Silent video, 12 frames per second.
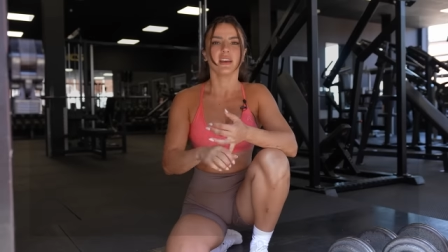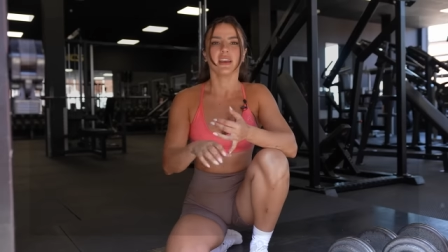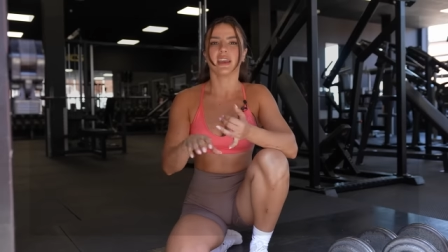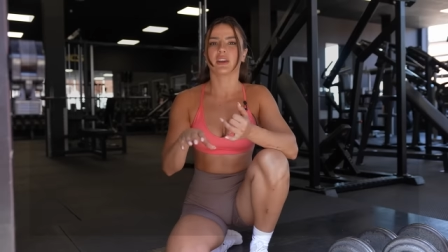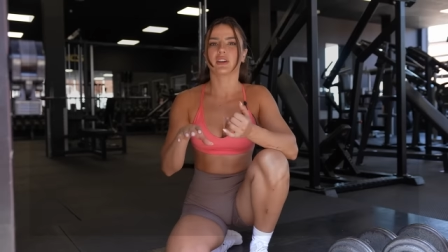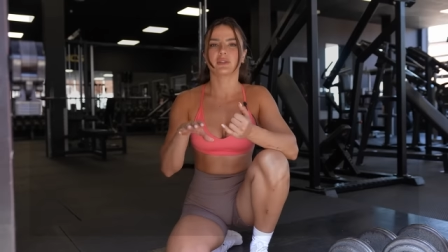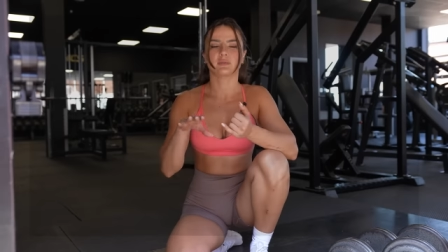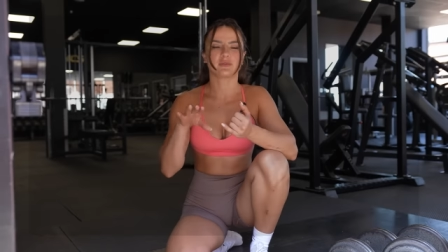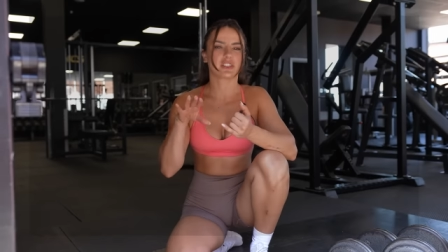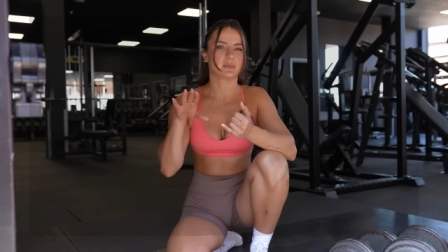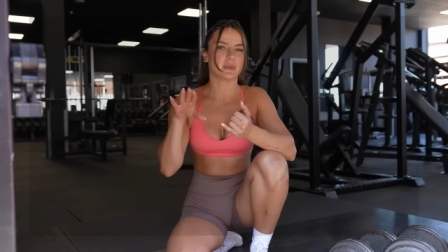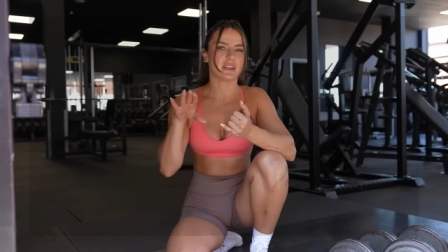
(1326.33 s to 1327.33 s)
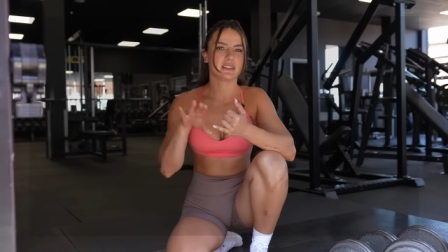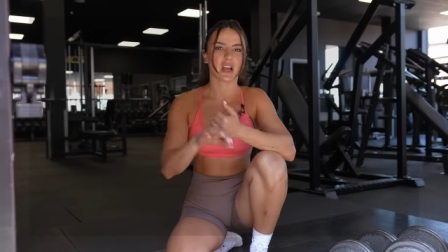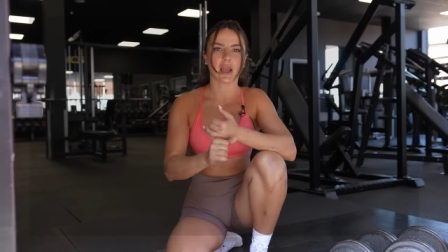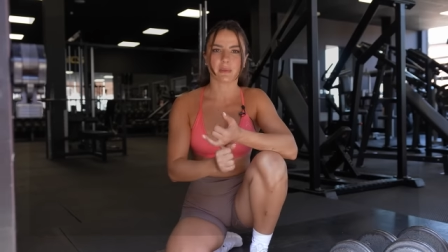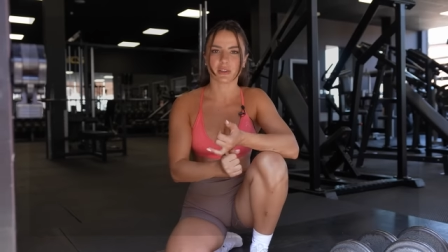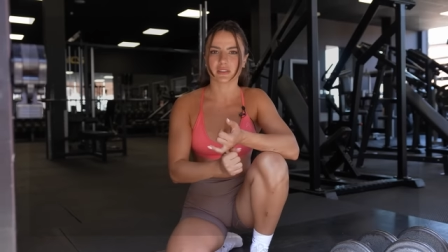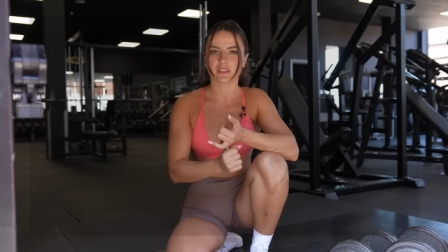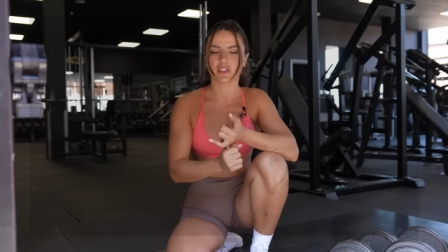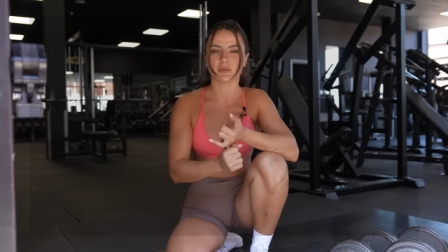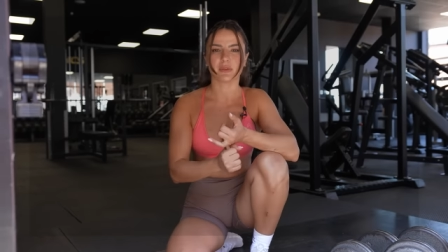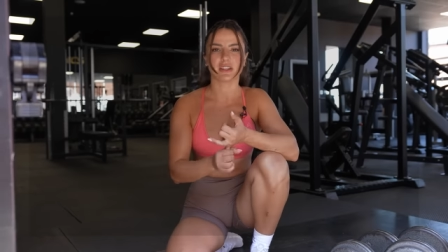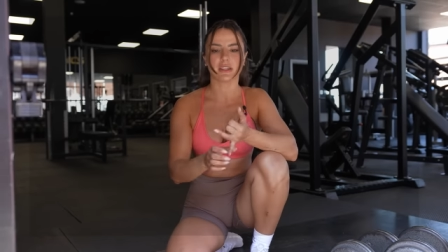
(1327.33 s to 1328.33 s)
it could just be time
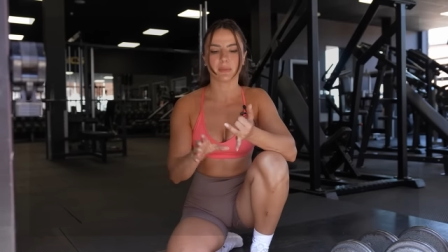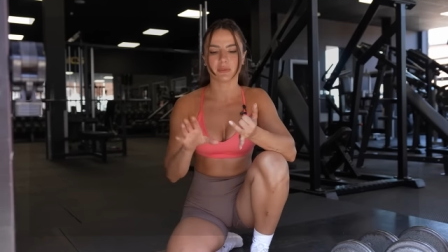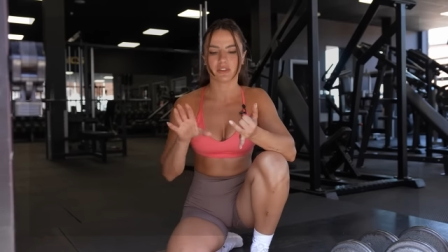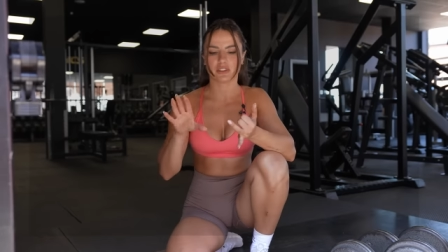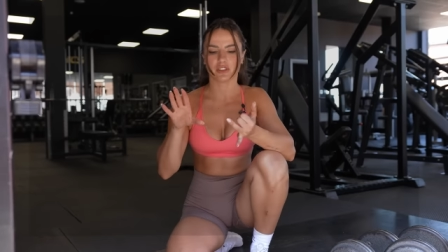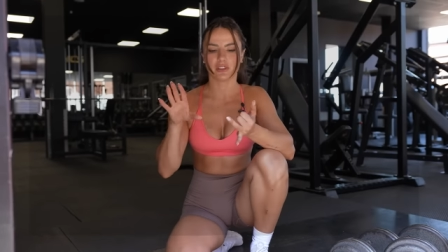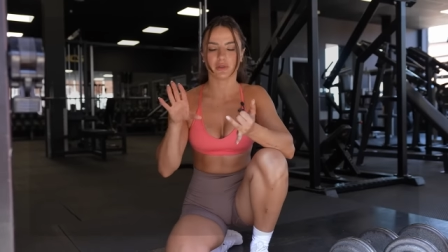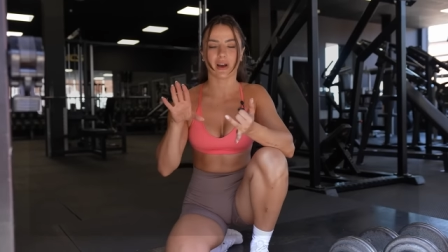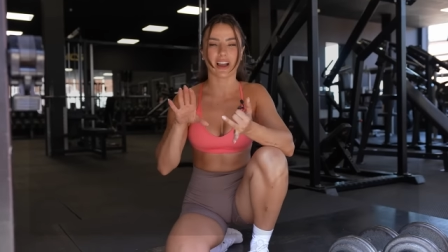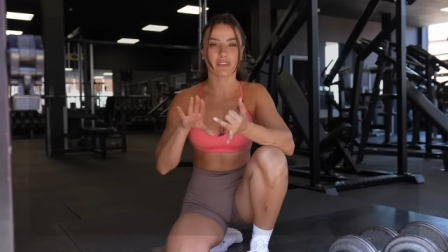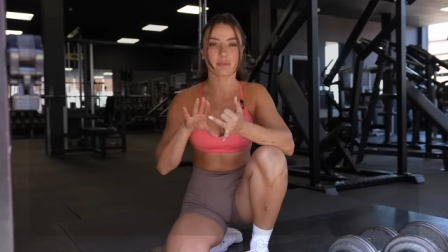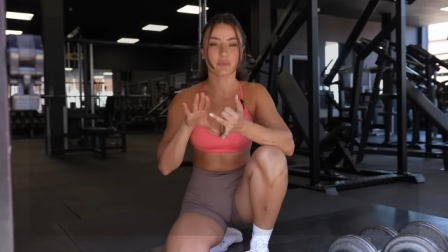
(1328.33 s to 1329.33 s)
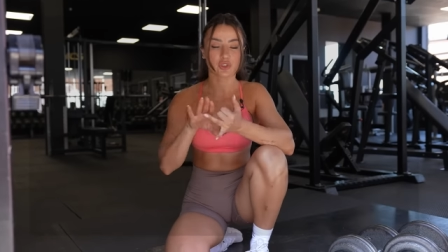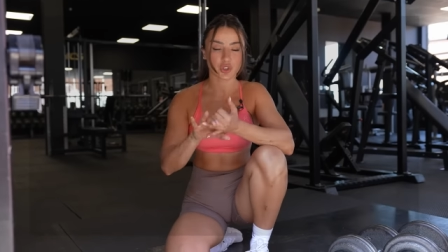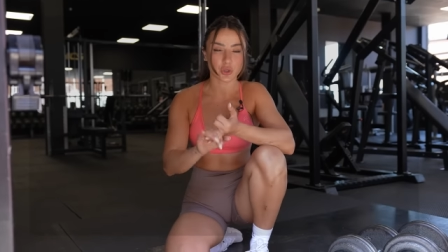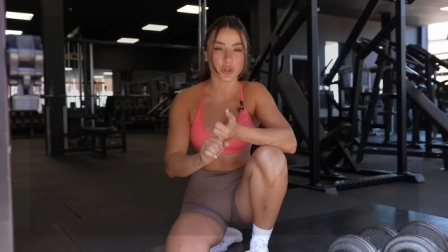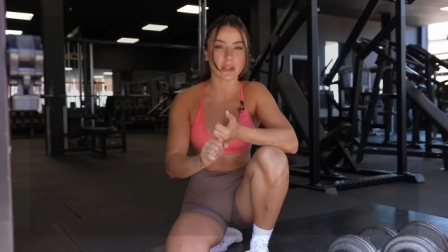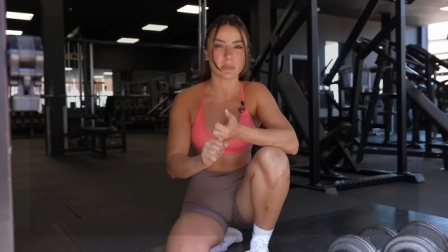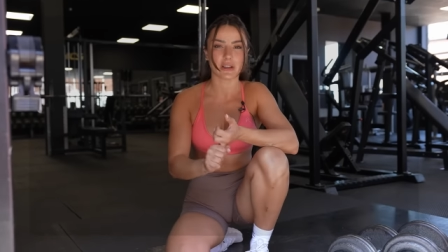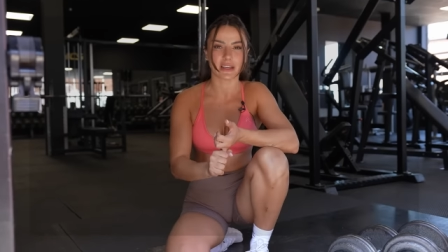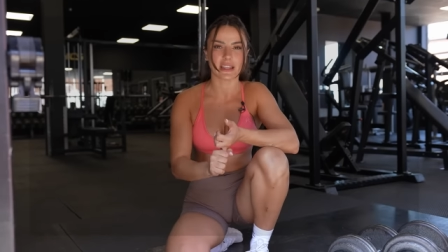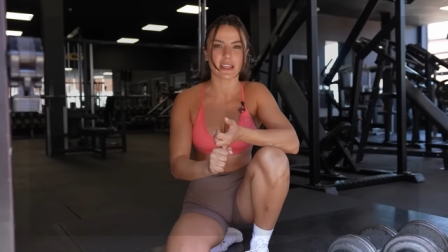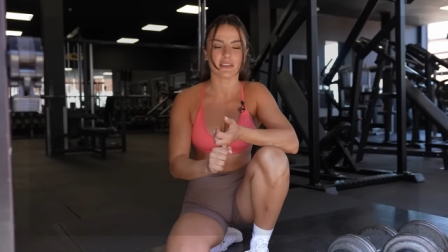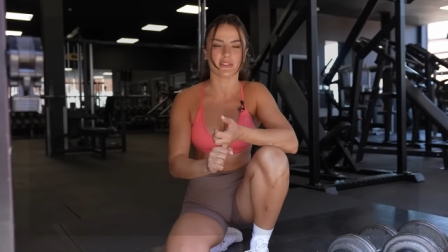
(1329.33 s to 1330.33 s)
consuming. Number two, I truly
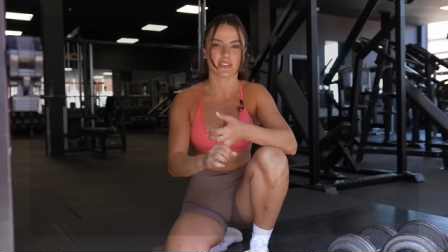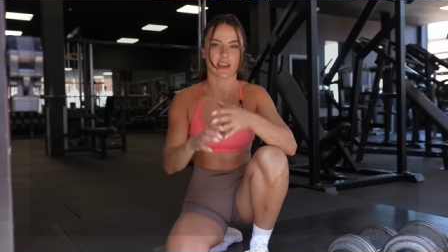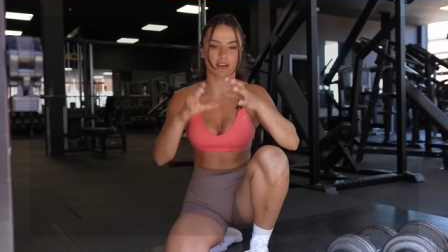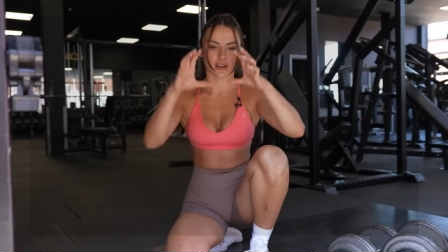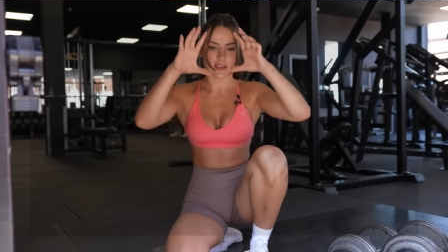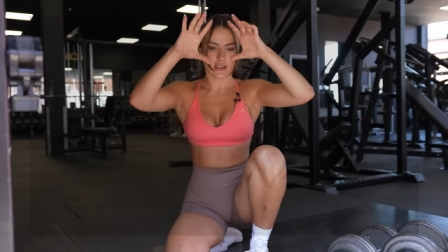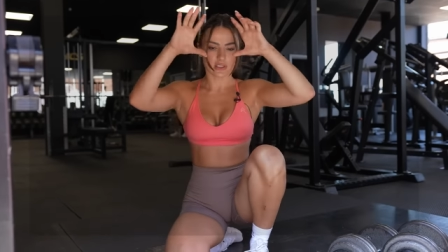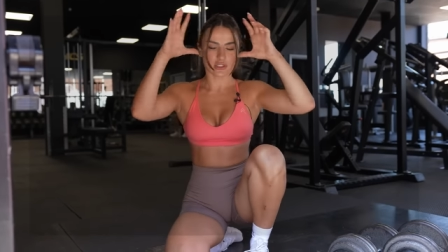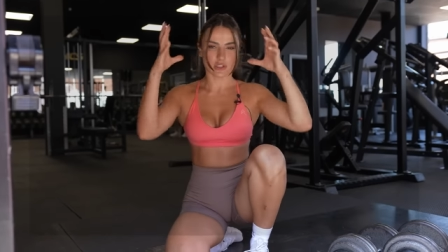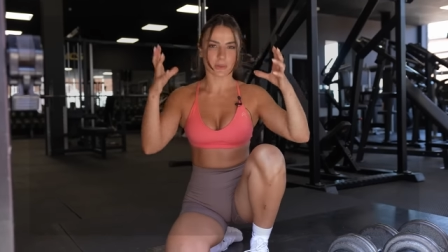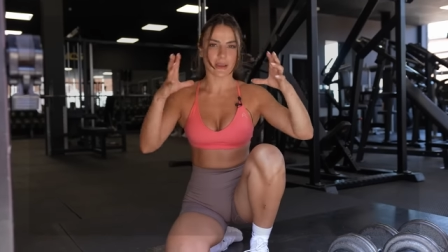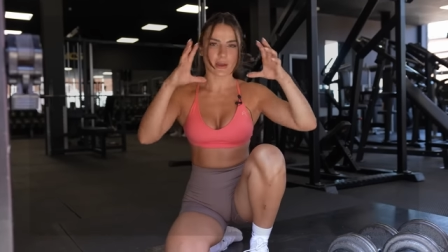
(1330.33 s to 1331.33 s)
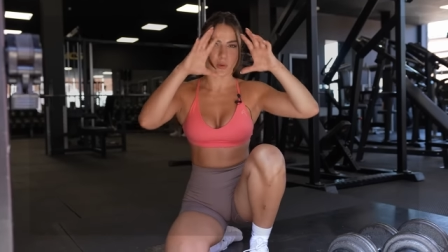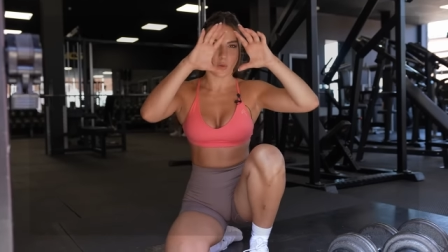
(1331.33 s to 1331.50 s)
believe that doing